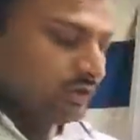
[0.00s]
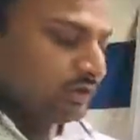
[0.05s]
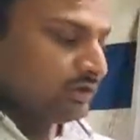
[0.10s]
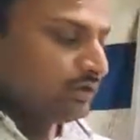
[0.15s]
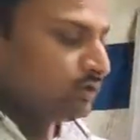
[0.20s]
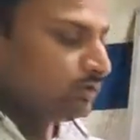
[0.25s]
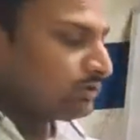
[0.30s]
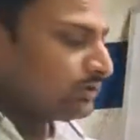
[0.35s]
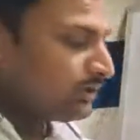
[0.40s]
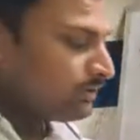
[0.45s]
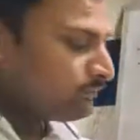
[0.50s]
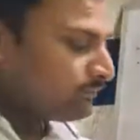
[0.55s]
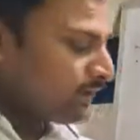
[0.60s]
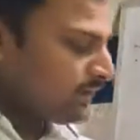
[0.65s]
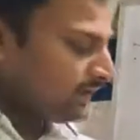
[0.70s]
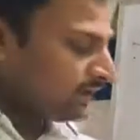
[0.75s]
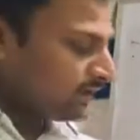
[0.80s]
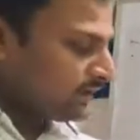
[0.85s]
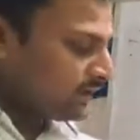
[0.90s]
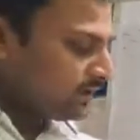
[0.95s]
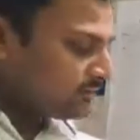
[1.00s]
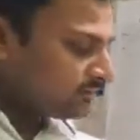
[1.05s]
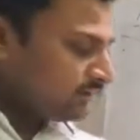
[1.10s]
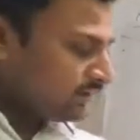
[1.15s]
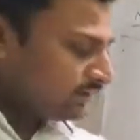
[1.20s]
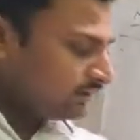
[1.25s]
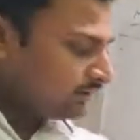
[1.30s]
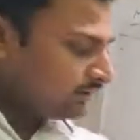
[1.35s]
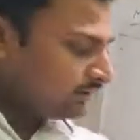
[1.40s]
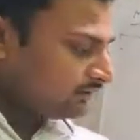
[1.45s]
Using matrix
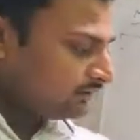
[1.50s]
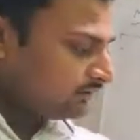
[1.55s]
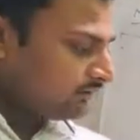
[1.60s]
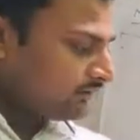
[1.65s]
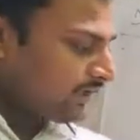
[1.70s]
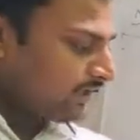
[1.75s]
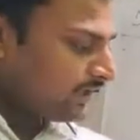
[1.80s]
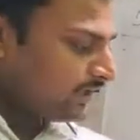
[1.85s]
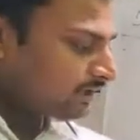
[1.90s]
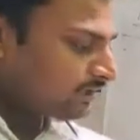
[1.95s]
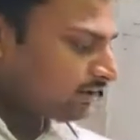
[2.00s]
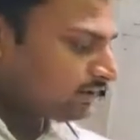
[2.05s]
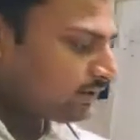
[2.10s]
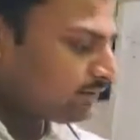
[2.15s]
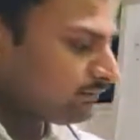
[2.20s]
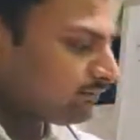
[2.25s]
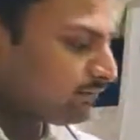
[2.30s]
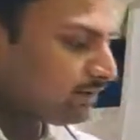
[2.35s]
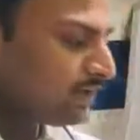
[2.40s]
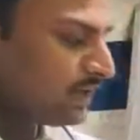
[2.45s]
method, find the number